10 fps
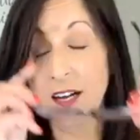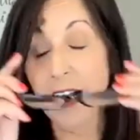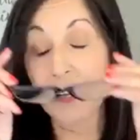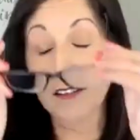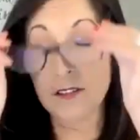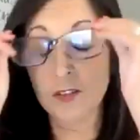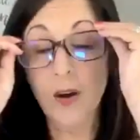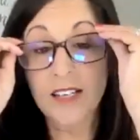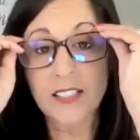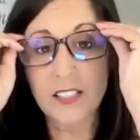At
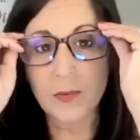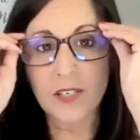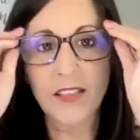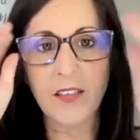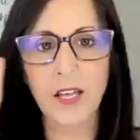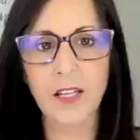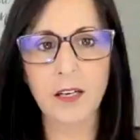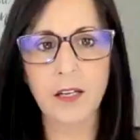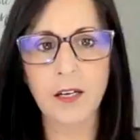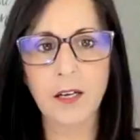twice this week, I thought,
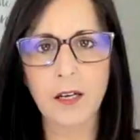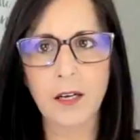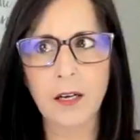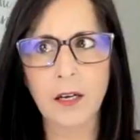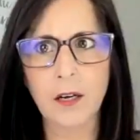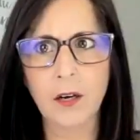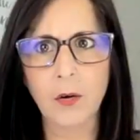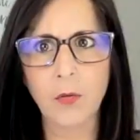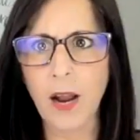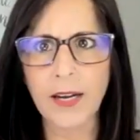
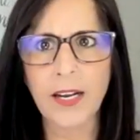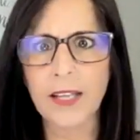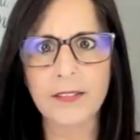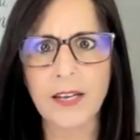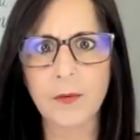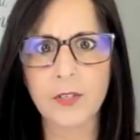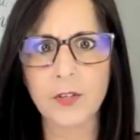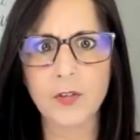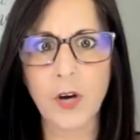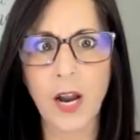why did I say I would
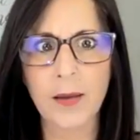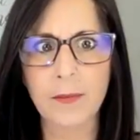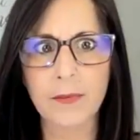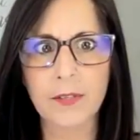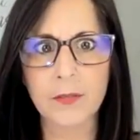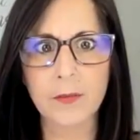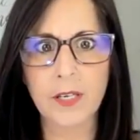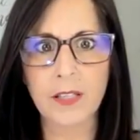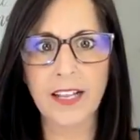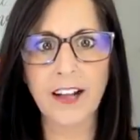do tribe this
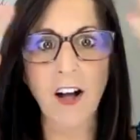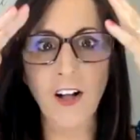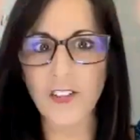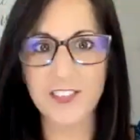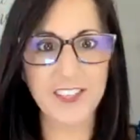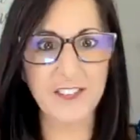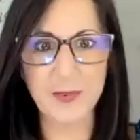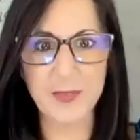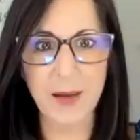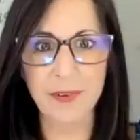week? Like all the stuff that
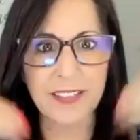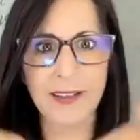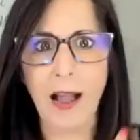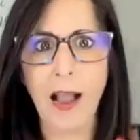was happening, like